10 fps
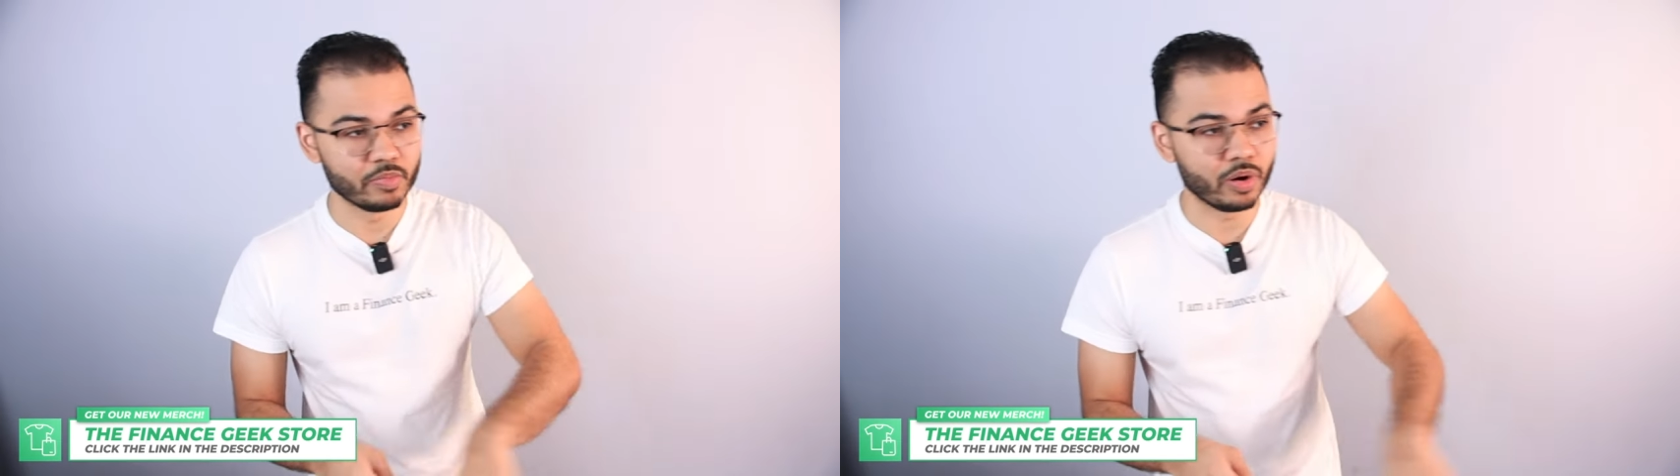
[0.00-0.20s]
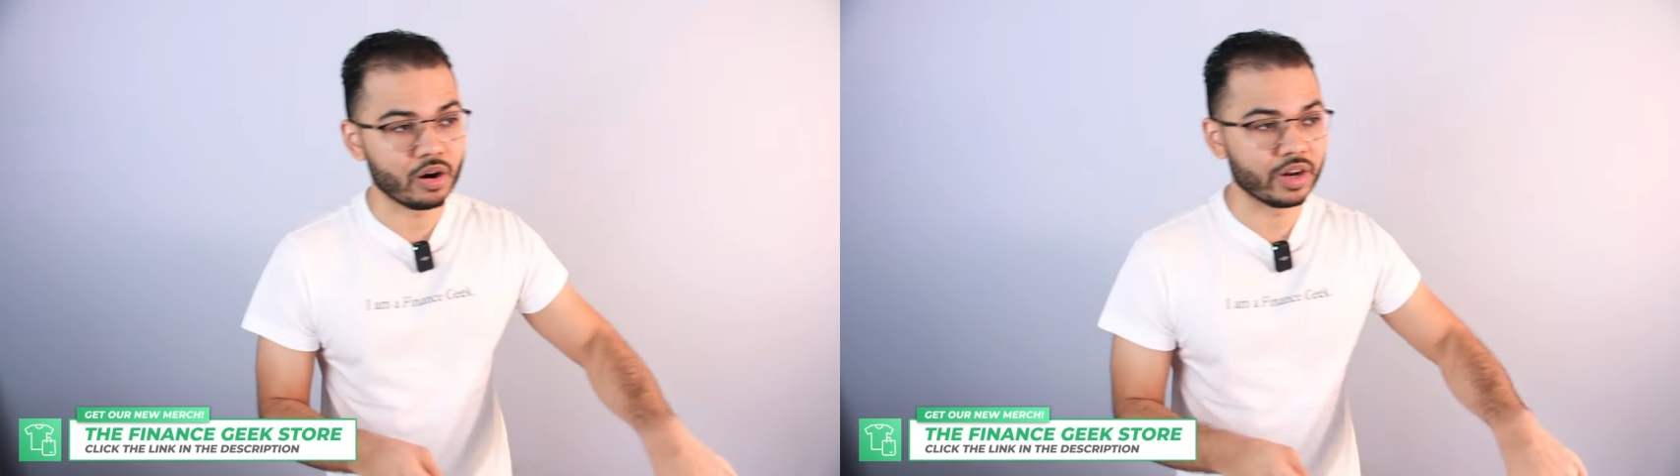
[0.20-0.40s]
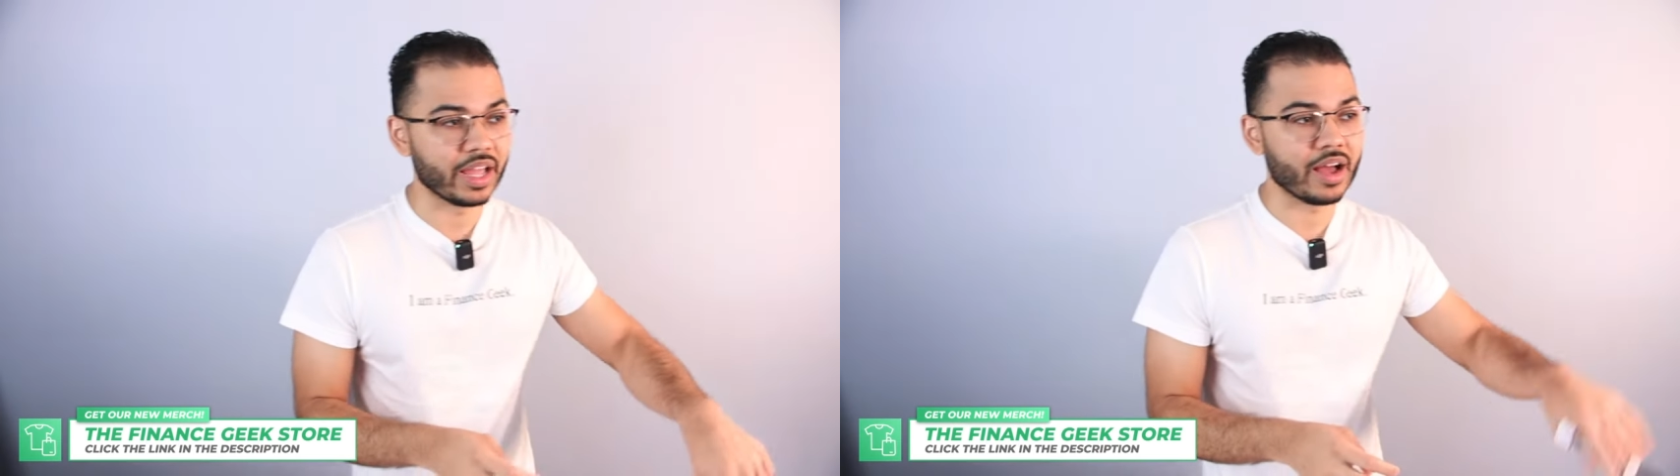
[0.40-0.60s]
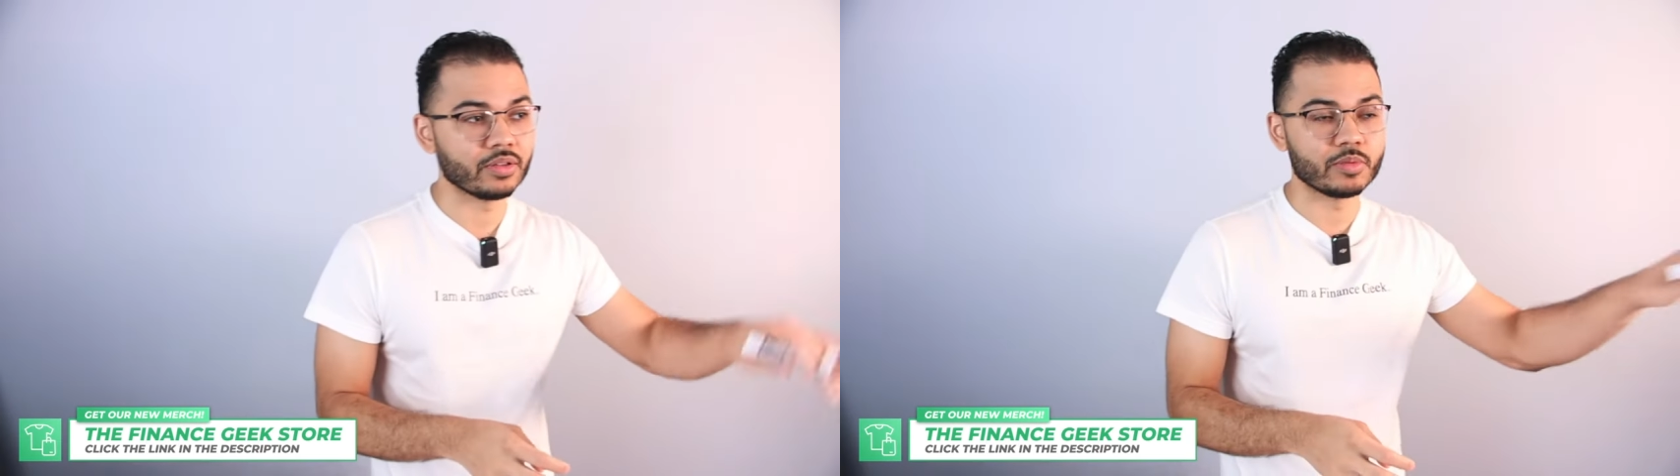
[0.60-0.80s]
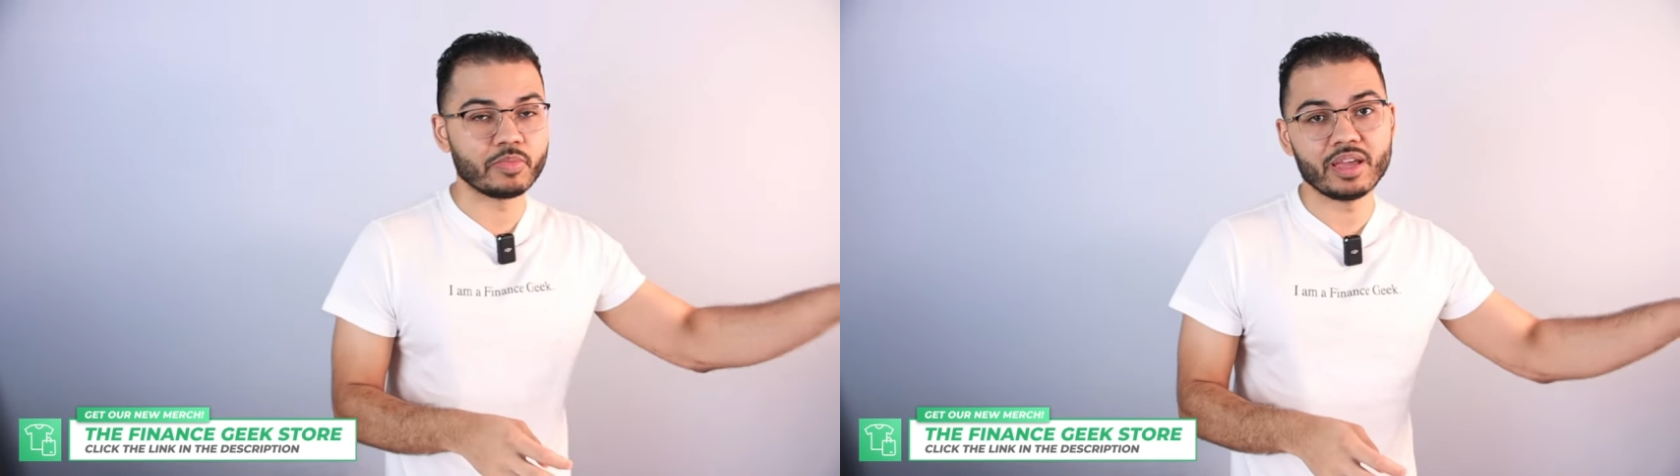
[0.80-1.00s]
barring
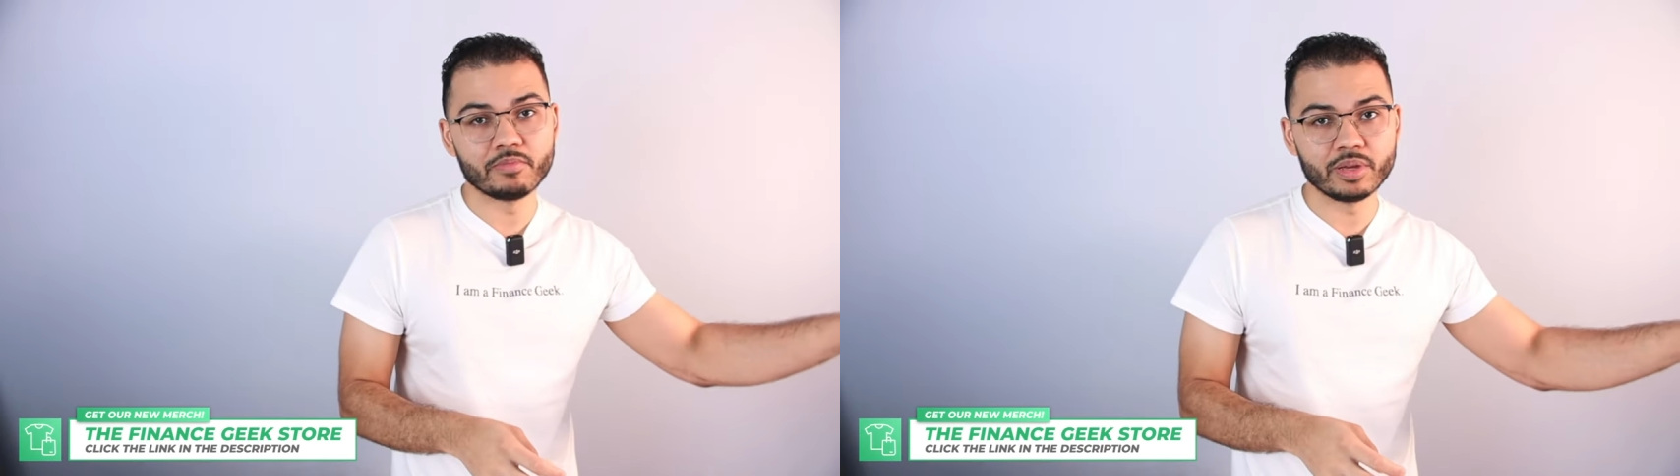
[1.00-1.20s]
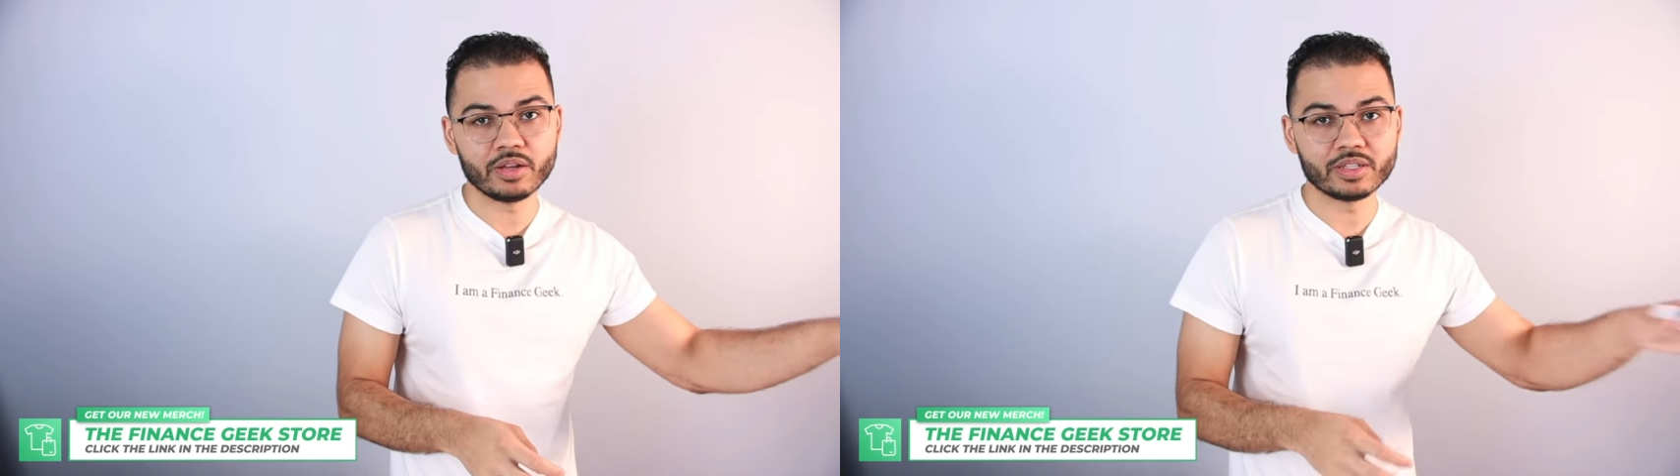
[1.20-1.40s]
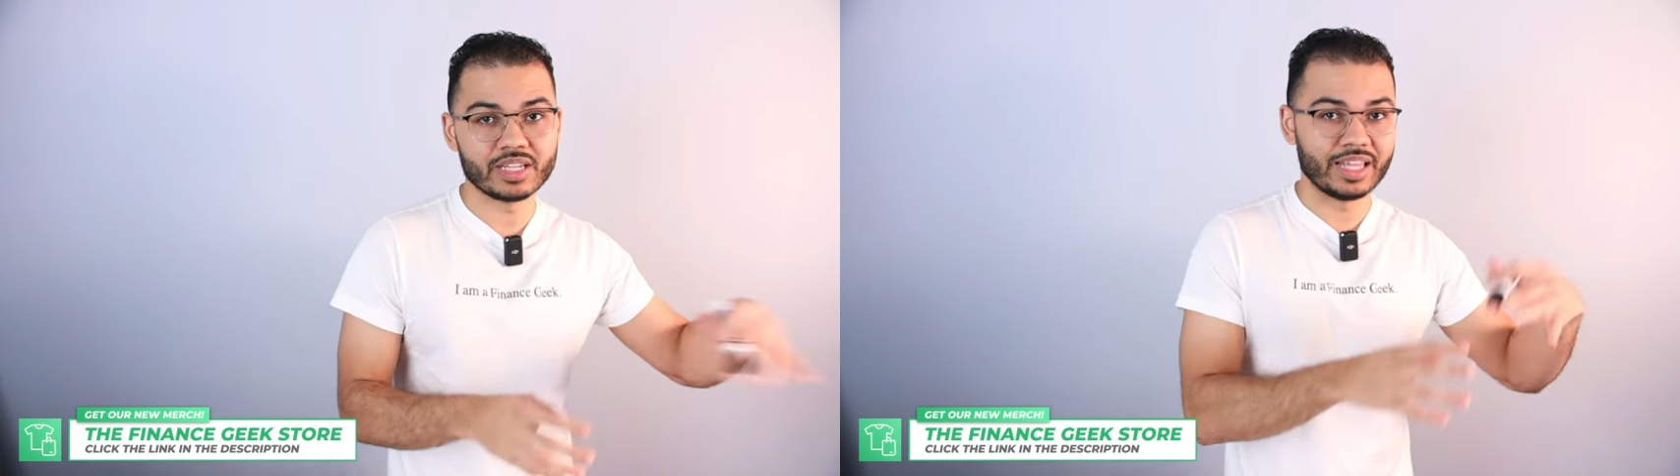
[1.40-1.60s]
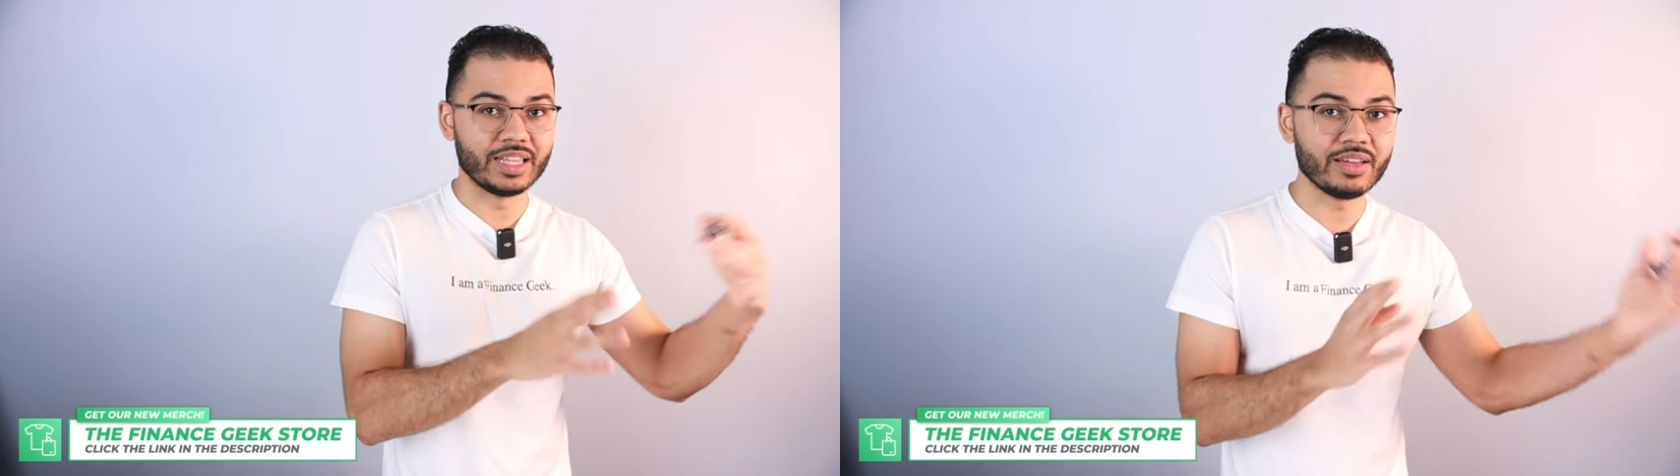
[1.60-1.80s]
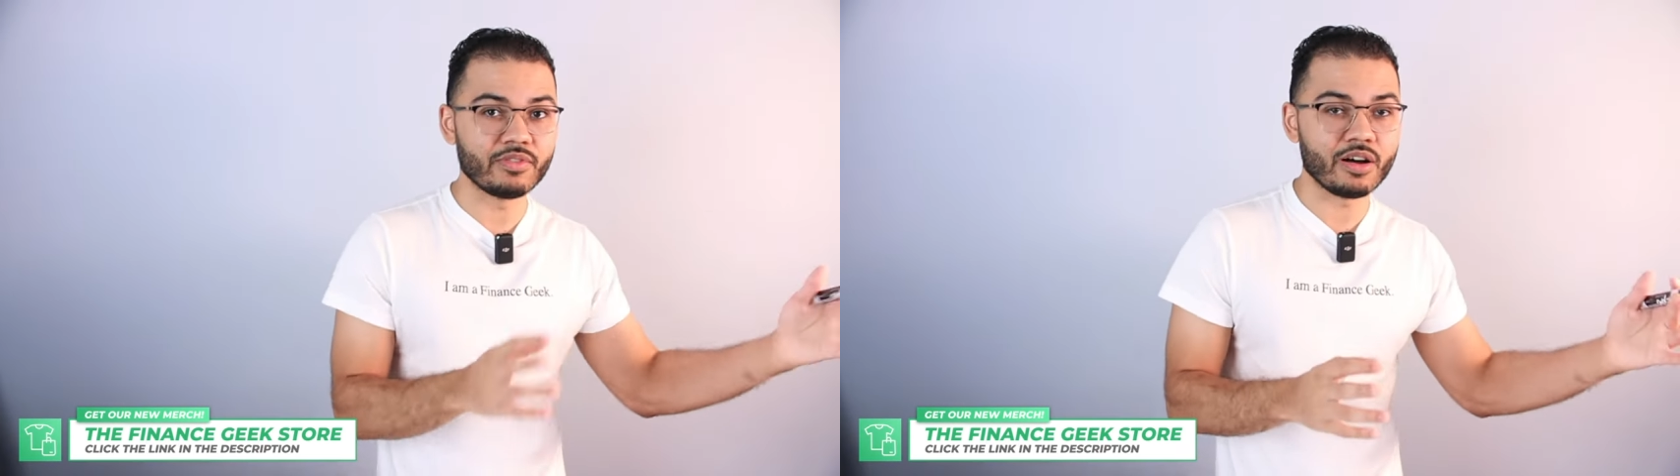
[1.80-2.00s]
out to pay bills and
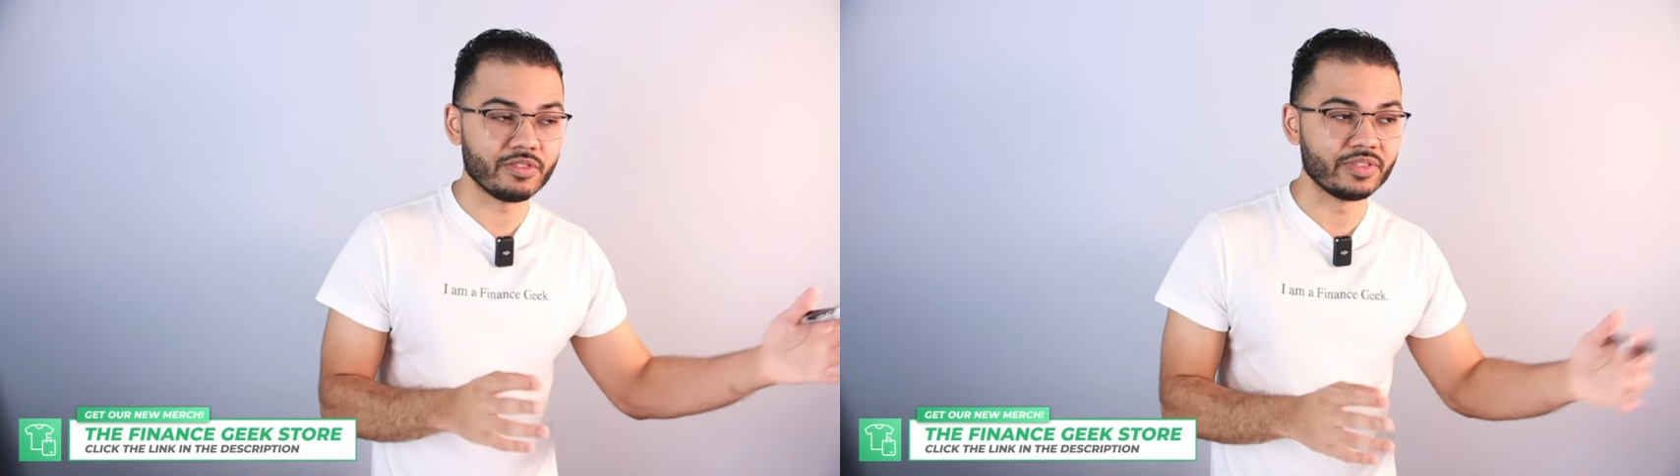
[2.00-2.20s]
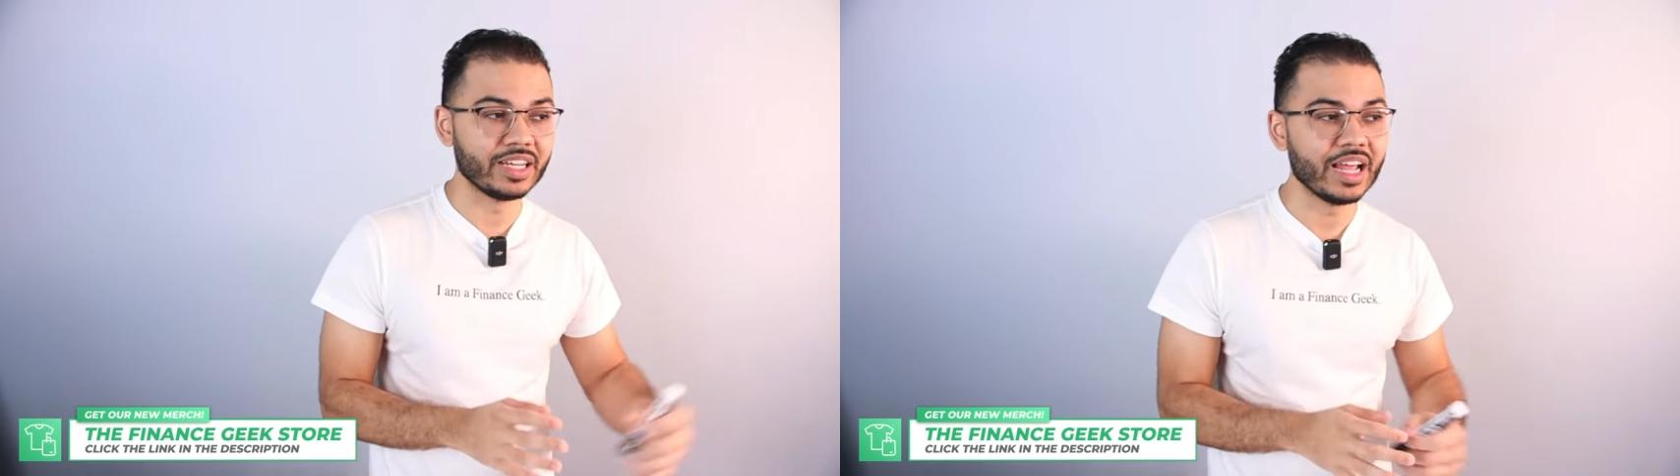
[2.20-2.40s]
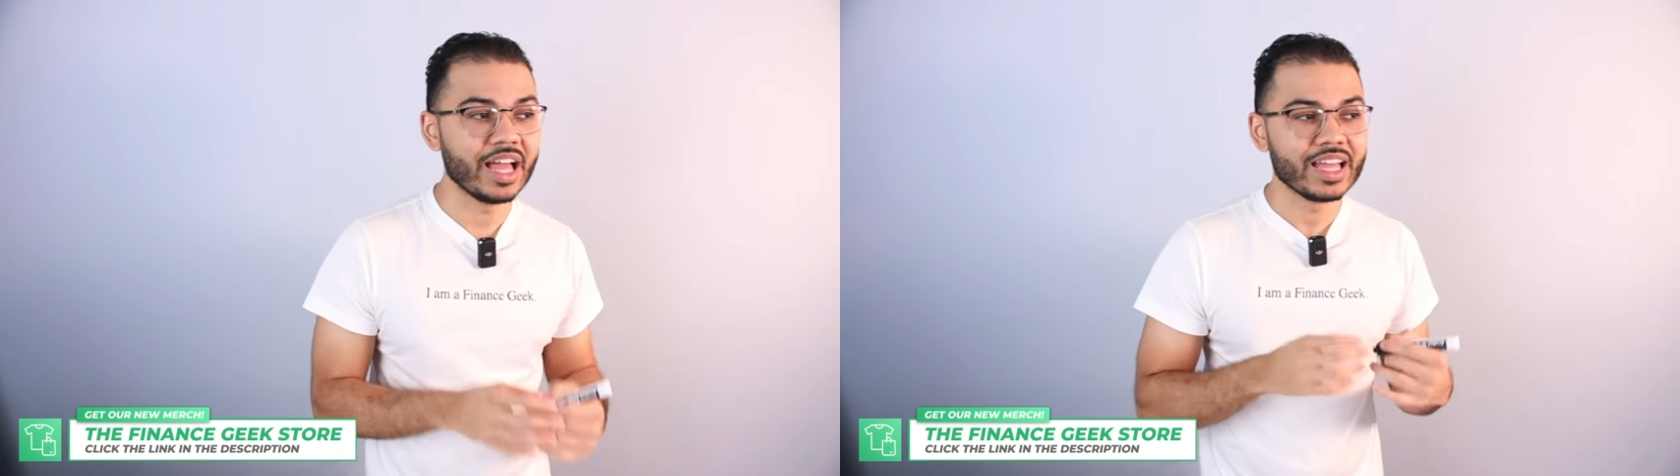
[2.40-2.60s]
live off of it